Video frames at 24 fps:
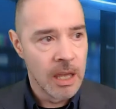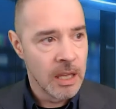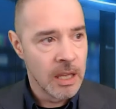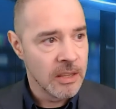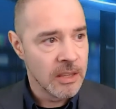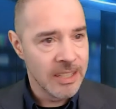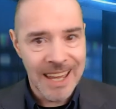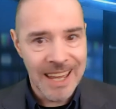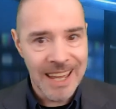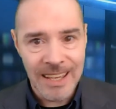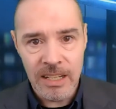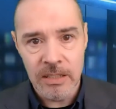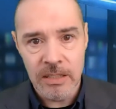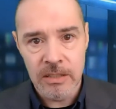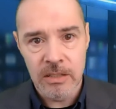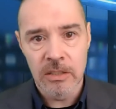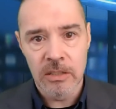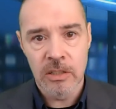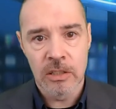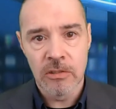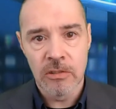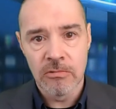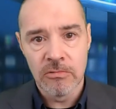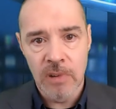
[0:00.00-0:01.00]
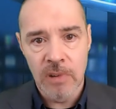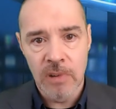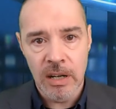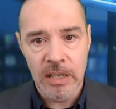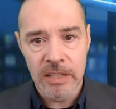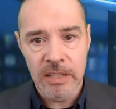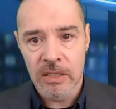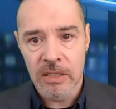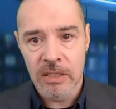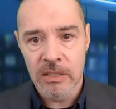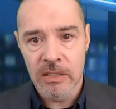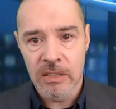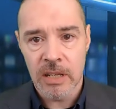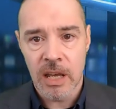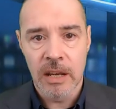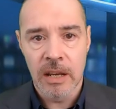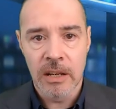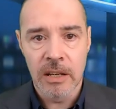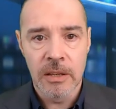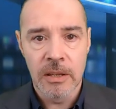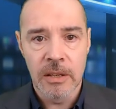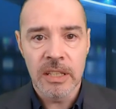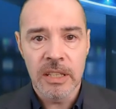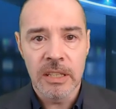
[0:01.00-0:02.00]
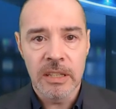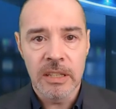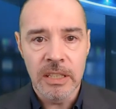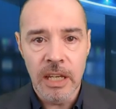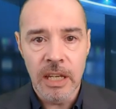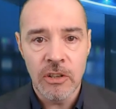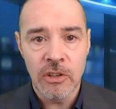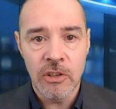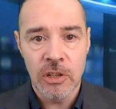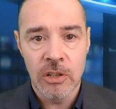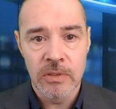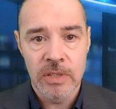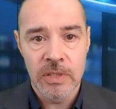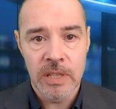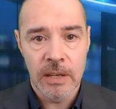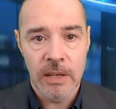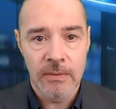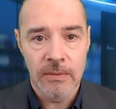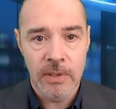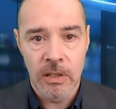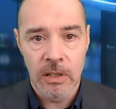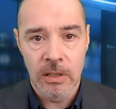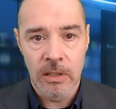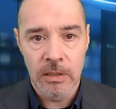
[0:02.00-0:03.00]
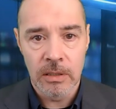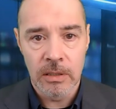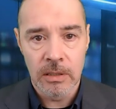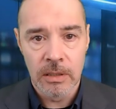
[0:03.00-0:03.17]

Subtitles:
the editors and the writers and the issues they've got,